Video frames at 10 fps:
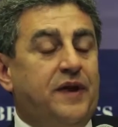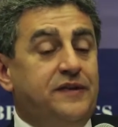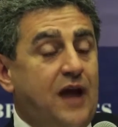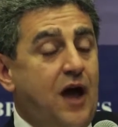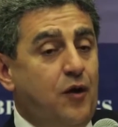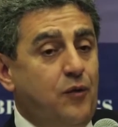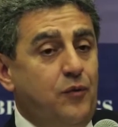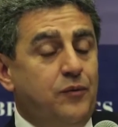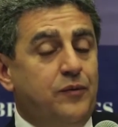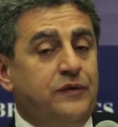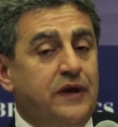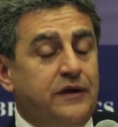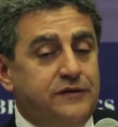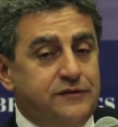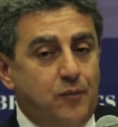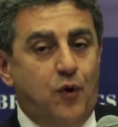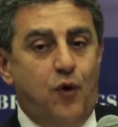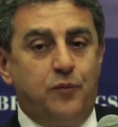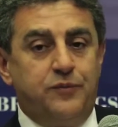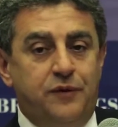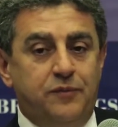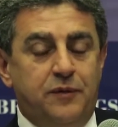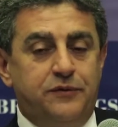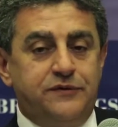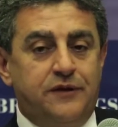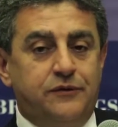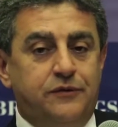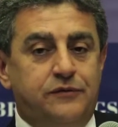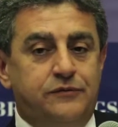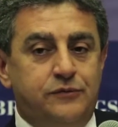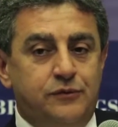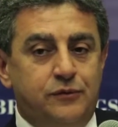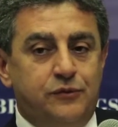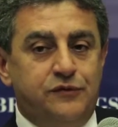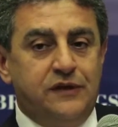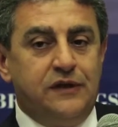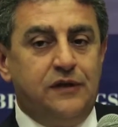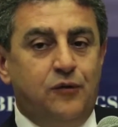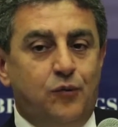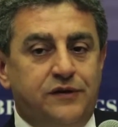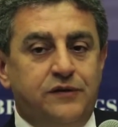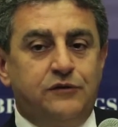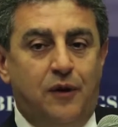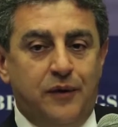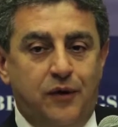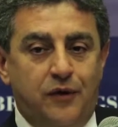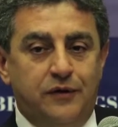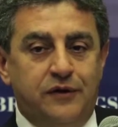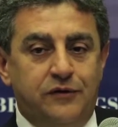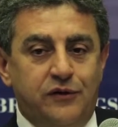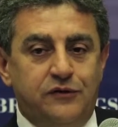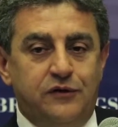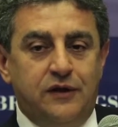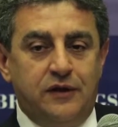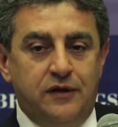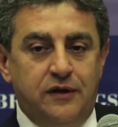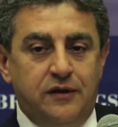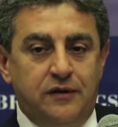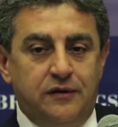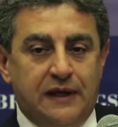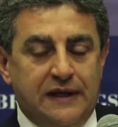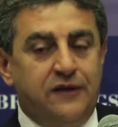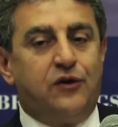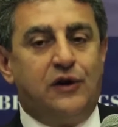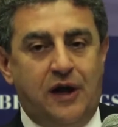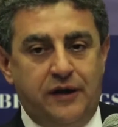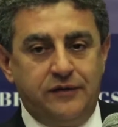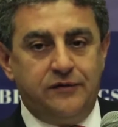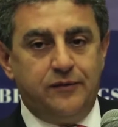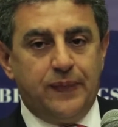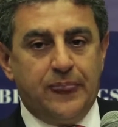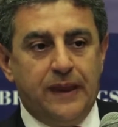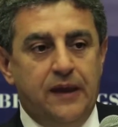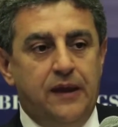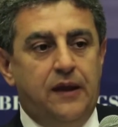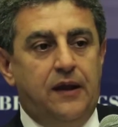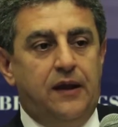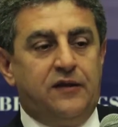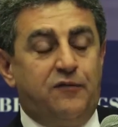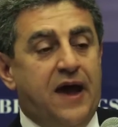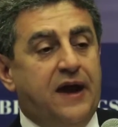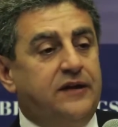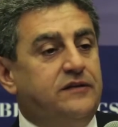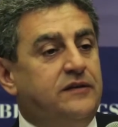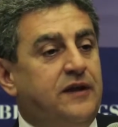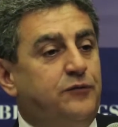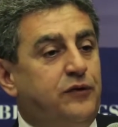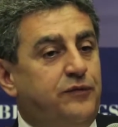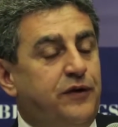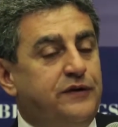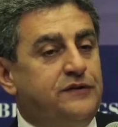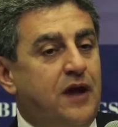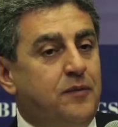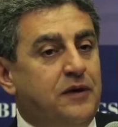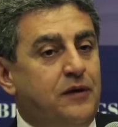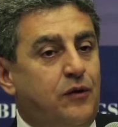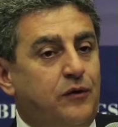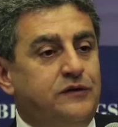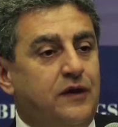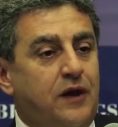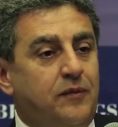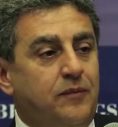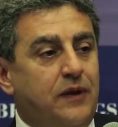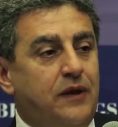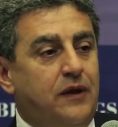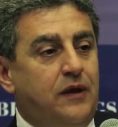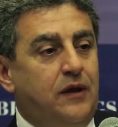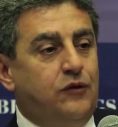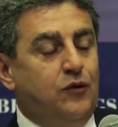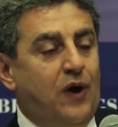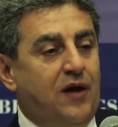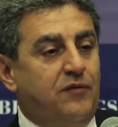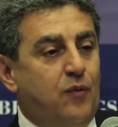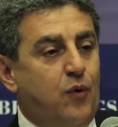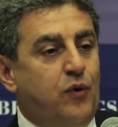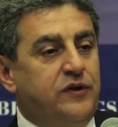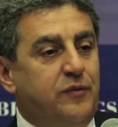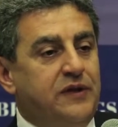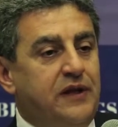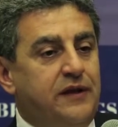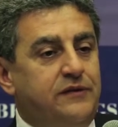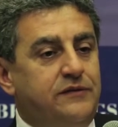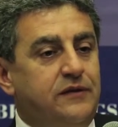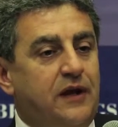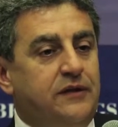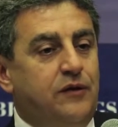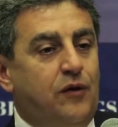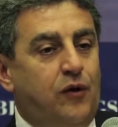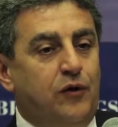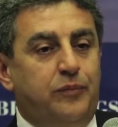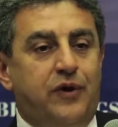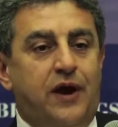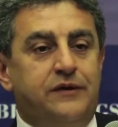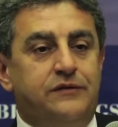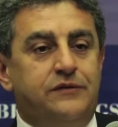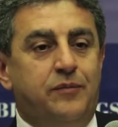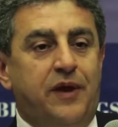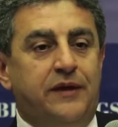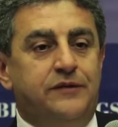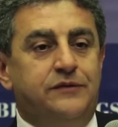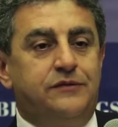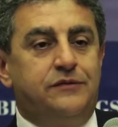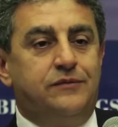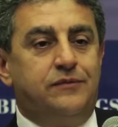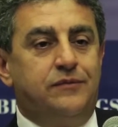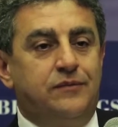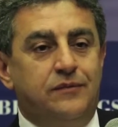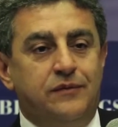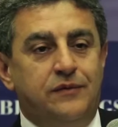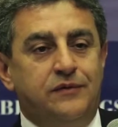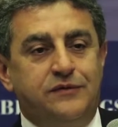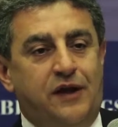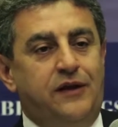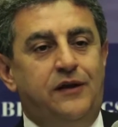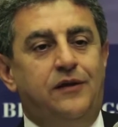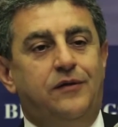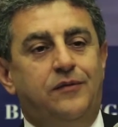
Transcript: But now there is some hope that people started to see what is going on in the region in a clearer light. The fact that for the first time in a long time you have a war in the Middle East and the oil price remains steady